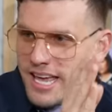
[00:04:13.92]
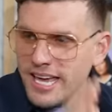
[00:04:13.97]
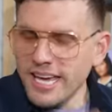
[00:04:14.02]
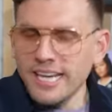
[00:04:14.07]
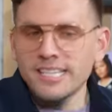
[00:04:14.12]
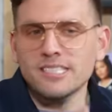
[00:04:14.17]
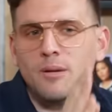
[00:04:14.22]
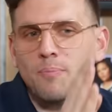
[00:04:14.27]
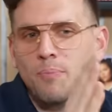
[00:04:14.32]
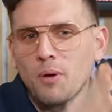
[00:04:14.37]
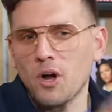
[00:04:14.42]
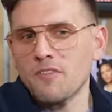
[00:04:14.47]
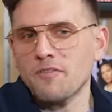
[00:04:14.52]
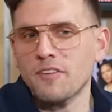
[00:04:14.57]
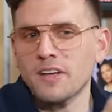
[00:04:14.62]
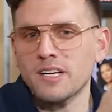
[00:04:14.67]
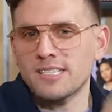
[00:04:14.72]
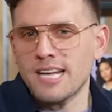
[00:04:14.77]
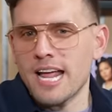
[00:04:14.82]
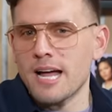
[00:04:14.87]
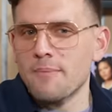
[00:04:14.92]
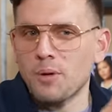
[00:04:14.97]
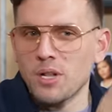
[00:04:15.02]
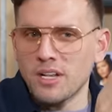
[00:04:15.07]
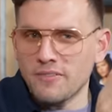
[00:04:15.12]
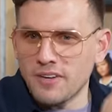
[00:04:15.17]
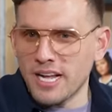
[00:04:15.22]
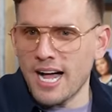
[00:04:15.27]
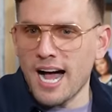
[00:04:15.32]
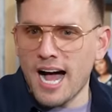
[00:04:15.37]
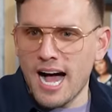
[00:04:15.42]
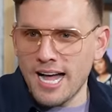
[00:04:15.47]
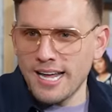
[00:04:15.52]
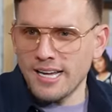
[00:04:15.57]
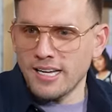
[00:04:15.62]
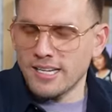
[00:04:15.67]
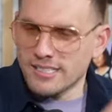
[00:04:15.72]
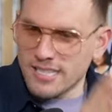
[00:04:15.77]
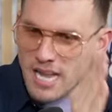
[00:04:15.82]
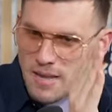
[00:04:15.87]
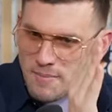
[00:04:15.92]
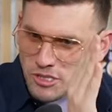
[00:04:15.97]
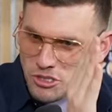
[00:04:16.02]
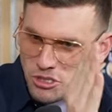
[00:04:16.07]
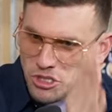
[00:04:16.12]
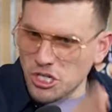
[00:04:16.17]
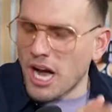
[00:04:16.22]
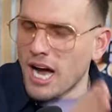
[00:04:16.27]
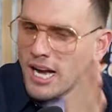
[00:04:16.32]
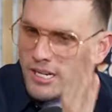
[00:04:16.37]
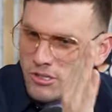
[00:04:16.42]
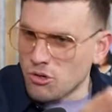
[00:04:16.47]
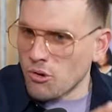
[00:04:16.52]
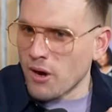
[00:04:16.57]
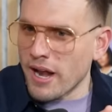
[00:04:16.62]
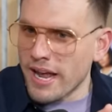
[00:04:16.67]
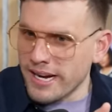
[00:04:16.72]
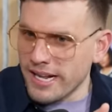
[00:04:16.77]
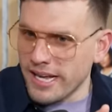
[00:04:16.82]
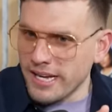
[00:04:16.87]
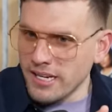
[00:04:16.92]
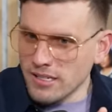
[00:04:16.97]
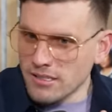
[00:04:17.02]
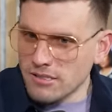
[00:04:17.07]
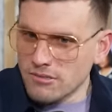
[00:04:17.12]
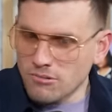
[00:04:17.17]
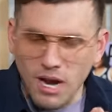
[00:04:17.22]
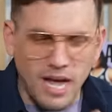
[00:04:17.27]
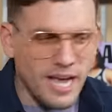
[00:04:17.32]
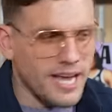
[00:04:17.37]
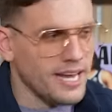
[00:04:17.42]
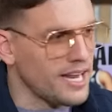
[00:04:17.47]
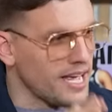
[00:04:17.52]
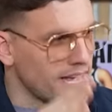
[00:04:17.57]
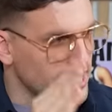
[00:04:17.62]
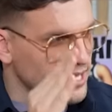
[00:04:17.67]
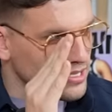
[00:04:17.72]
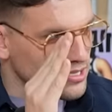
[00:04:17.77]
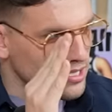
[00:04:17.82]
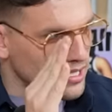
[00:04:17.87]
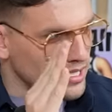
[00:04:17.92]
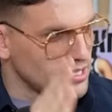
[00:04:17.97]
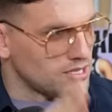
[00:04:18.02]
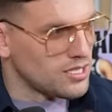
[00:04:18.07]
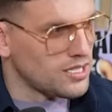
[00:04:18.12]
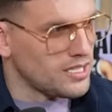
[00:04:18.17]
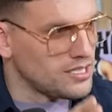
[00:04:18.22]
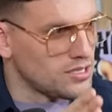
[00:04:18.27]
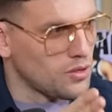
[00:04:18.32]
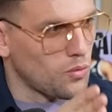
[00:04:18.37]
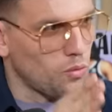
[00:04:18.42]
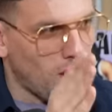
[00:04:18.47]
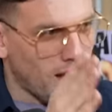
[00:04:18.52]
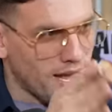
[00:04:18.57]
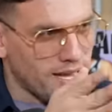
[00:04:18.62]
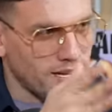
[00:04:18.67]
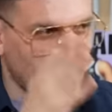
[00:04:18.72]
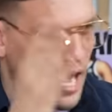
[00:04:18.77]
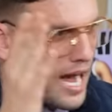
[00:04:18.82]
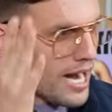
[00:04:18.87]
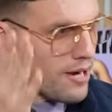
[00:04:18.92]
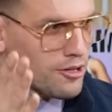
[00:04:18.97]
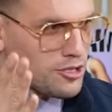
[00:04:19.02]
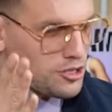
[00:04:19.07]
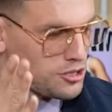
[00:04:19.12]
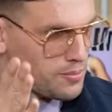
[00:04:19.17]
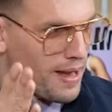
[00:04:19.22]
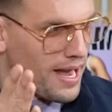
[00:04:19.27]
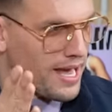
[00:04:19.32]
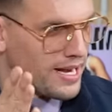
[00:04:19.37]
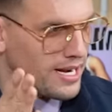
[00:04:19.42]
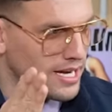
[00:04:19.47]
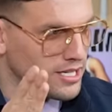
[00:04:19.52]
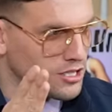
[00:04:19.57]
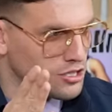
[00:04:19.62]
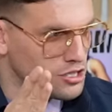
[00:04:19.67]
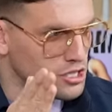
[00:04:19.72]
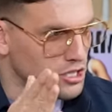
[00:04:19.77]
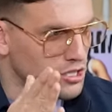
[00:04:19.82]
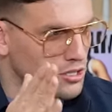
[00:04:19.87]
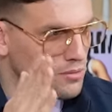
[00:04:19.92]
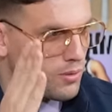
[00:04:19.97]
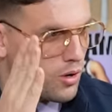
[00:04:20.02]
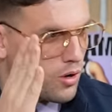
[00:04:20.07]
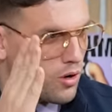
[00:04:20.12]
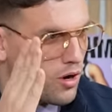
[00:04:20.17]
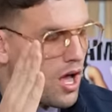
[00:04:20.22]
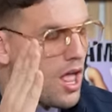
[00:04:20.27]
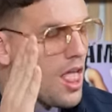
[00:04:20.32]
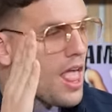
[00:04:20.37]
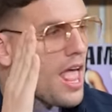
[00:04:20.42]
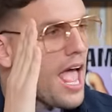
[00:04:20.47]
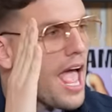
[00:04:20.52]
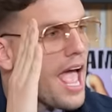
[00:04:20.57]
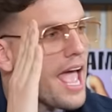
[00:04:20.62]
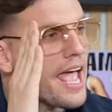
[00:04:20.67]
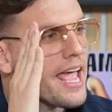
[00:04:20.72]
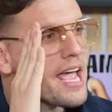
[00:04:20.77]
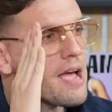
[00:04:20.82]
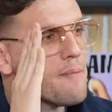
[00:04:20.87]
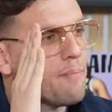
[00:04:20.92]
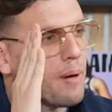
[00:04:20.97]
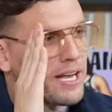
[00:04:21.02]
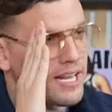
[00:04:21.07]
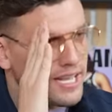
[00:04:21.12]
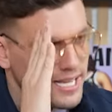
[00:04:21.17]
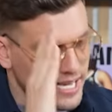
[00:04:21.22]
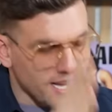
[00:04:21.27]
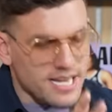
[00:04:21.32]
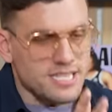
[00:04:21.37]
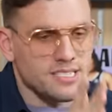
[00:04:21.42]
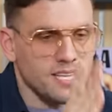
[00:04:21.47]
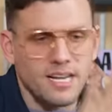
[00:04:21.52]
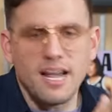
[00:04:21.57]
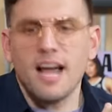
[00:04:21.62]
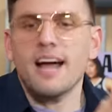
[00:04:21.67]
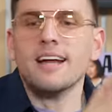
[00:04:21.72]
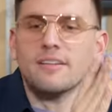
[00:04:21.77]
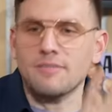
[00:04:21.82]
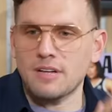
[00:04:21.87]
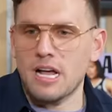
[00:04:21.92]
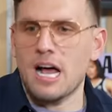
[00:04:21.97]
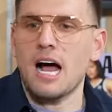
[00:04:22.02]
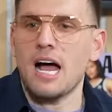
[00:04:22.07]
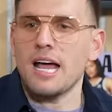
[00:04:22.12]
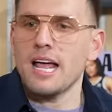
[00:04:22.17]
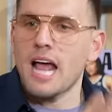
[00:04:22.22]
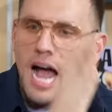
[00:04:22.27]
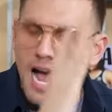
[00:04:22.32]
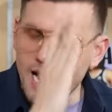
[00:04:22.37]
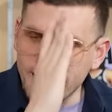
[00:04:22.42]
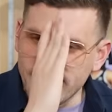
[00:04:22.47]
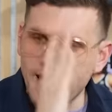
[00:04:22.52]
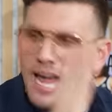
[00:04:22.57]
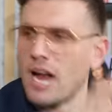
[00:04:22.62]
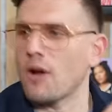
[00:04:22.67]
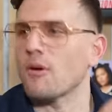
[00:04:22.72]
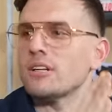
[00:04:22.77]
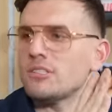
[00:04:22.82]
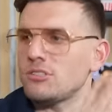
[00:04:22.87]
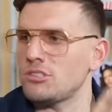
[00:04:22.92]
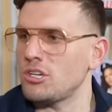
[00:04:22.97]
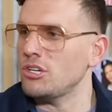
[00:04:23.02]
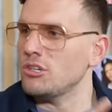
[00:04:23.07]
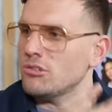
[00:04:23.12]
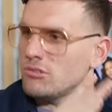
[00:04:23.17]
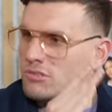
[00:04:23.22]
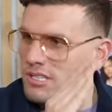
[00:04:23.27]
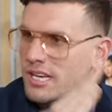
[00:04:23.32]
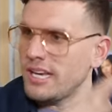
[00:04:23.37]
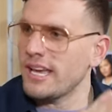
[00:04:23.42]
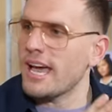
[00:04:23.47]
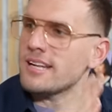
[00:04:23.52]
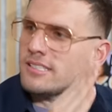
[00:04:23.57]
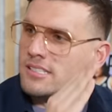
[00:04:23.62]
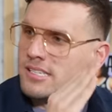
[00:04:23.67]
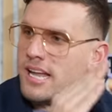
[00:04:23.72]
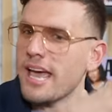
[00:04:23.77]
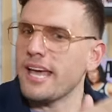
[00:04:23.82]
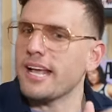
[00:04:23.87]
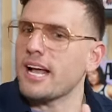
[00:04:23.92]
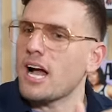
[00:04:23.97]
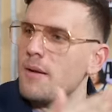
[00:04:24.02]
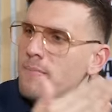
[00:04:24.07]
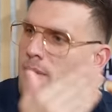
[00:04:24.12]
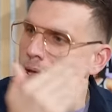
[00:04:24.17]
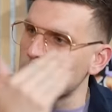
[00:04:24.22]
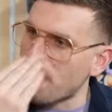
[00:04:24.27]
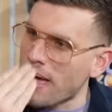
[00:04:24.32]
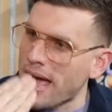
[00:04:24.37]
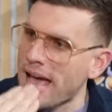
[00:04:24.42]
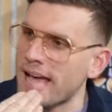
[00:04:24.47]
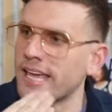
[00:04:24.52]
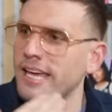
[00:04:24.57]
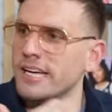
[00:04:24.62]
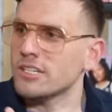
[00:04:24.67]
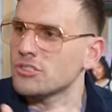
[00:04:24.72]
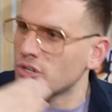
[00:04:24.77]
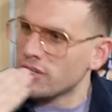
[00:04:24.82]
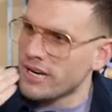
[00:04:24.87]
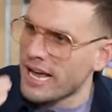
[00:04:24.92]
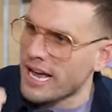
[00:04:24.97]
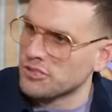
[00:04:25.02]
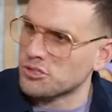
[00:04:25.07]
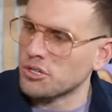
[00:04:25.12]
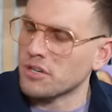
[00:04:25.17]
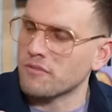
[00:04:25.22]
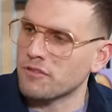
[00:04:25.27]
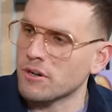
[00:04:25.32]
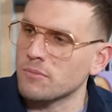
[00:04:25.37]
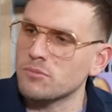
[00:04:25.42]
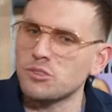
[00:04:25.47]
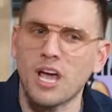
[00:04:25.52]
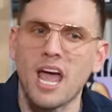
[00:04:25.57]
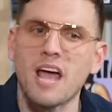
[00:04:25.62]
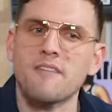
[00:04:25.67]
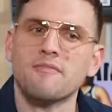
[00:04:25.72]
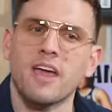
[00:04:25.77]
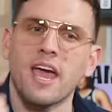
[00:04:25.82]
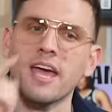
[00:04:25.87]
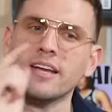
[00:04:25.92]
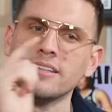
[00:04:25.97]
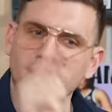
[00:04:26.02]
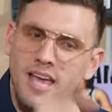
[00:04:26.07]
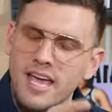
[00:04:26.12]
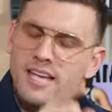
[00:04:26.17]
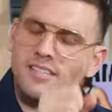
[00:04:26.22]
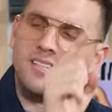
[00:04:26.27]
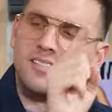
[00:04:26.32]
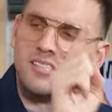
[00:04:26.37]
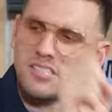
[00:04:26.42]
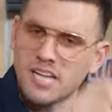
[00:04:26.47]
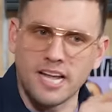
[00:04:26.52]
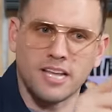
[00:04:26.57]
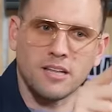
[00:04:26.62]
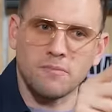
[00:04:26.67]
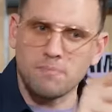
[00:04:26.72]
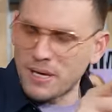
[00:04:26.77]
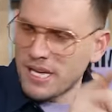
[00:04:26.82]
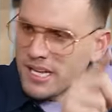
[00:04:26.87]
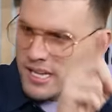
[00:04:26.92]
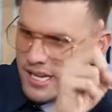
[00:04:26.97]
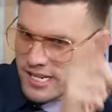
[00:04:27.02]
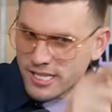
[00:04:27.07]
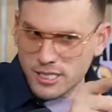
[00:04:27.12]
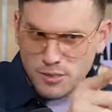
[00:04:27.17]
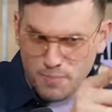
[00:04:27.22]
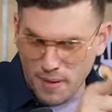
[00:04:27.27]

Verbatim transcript: He's a perfect example of a guy. His name is John Grady, right? And he's he's he's a white Irish man, I'd assume, but he's the kind of guy I guarantee you, TSA coming back internationally from JFK takes a second peek at his